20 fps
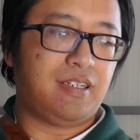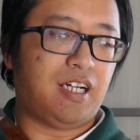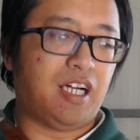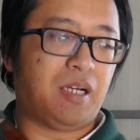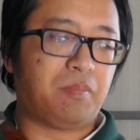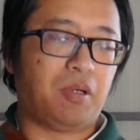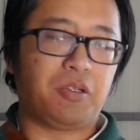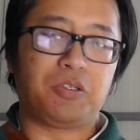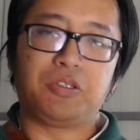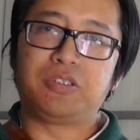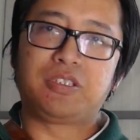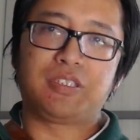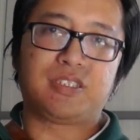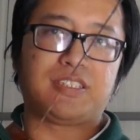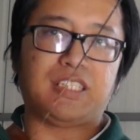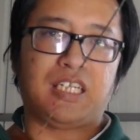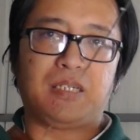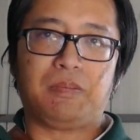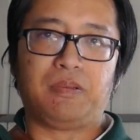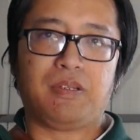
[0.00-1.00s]
I'm not using
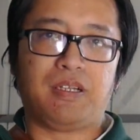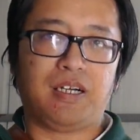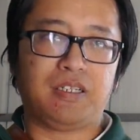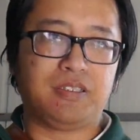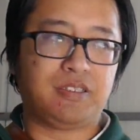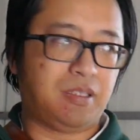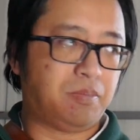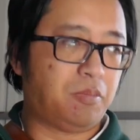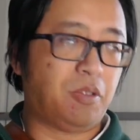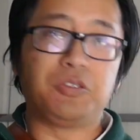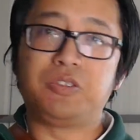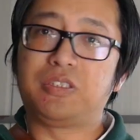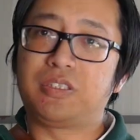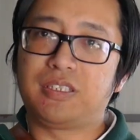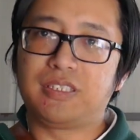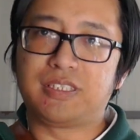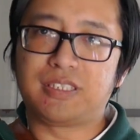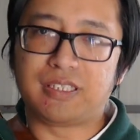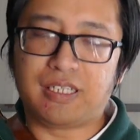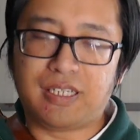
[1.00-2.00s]
stabilizers, I'm not using
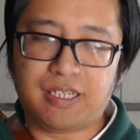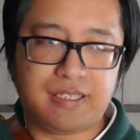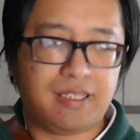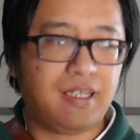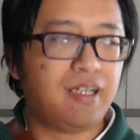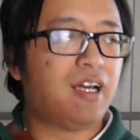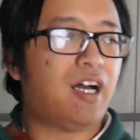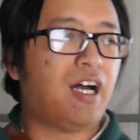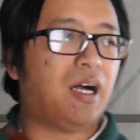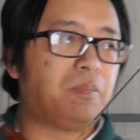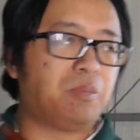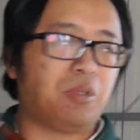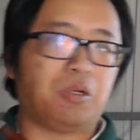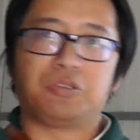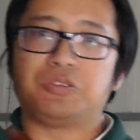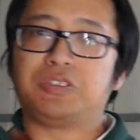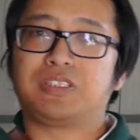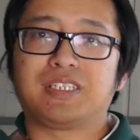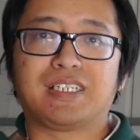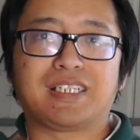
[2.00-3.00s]
a sight, I'm not
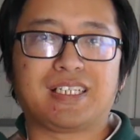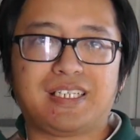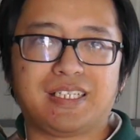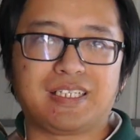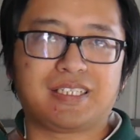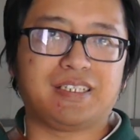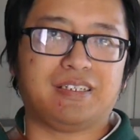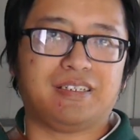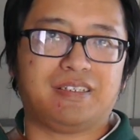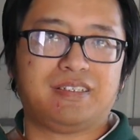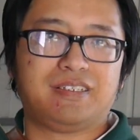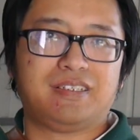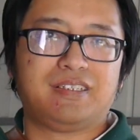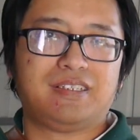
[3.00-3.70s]
using a clicker.